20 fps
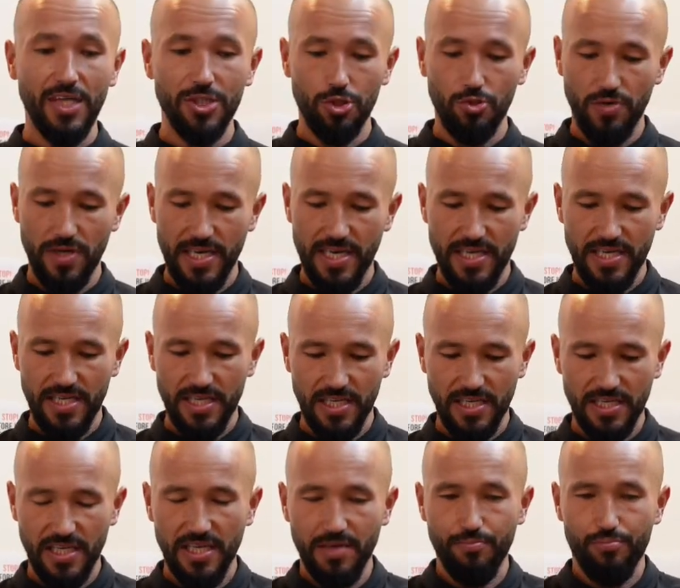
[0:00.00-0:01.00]
As you
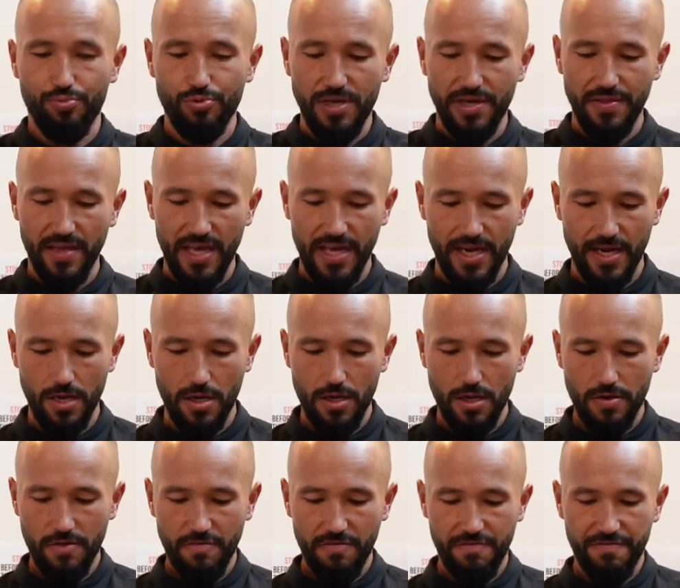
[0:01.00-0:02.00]
breathe
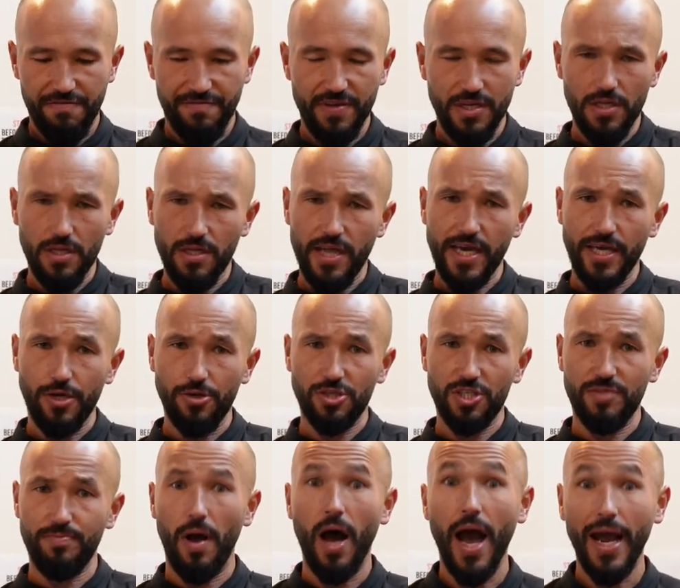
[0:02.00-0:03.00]
in, feel like your
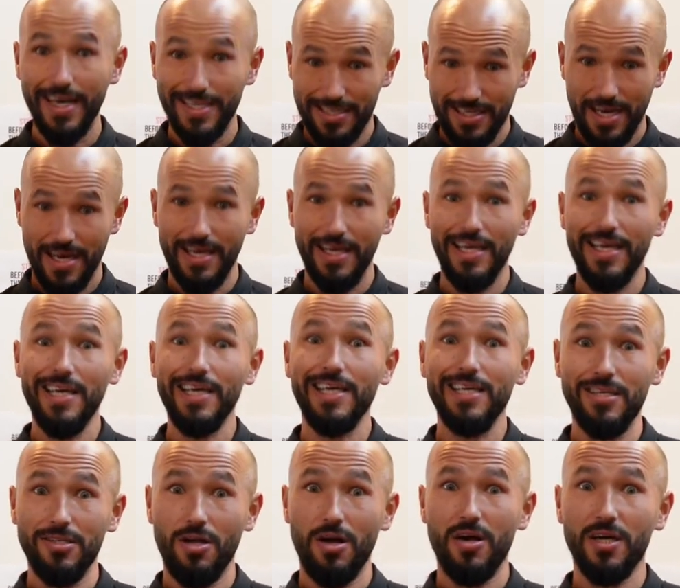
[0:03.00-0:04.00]
spine is kind of
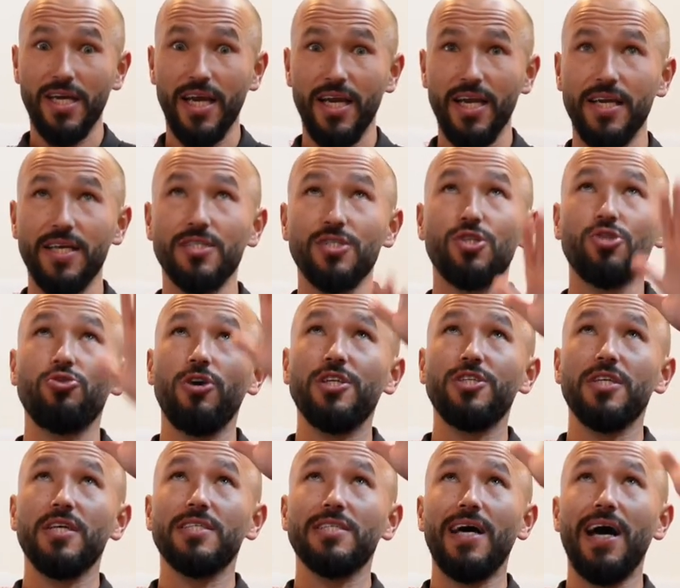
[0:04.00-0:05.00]
elongating and
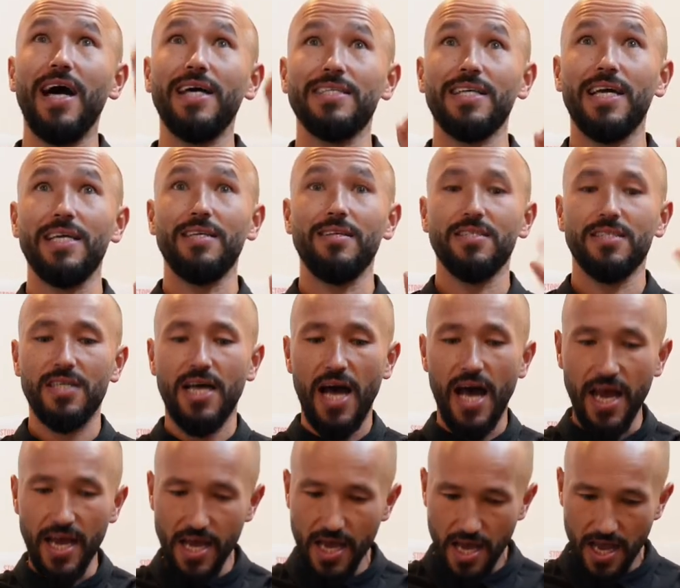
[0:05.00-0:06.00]
stretching as high as it can to the
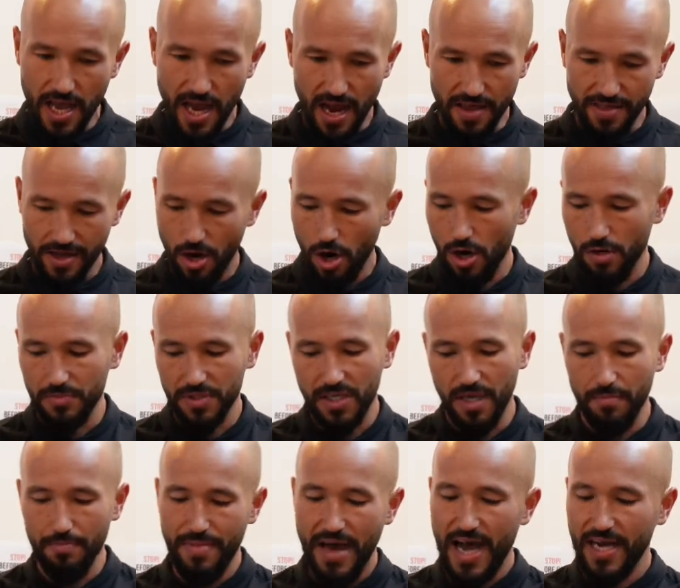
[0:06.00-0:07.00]
sky. And then arms
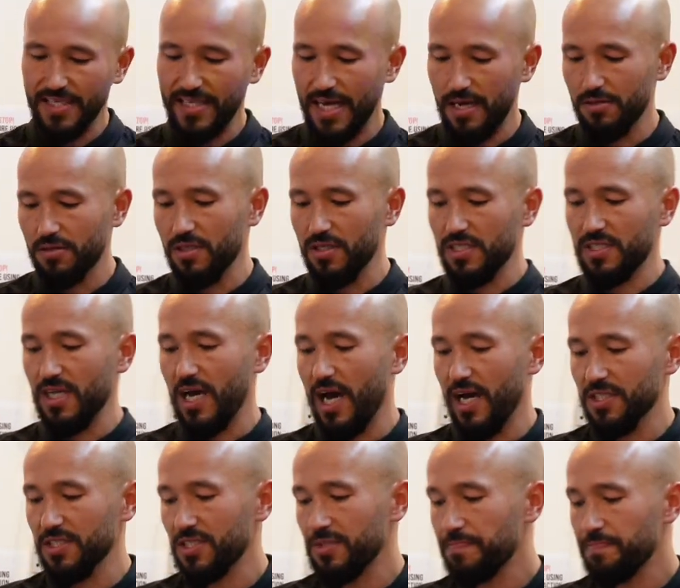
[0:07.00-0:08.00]
come back down to the
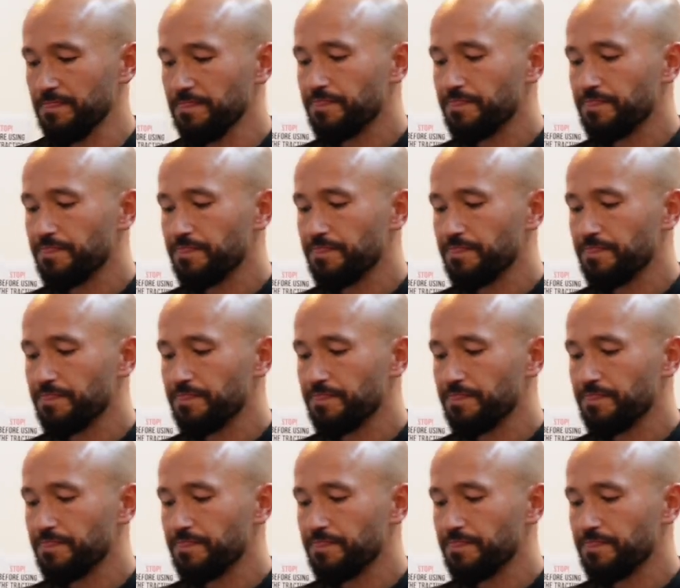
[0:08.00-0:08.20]
sides.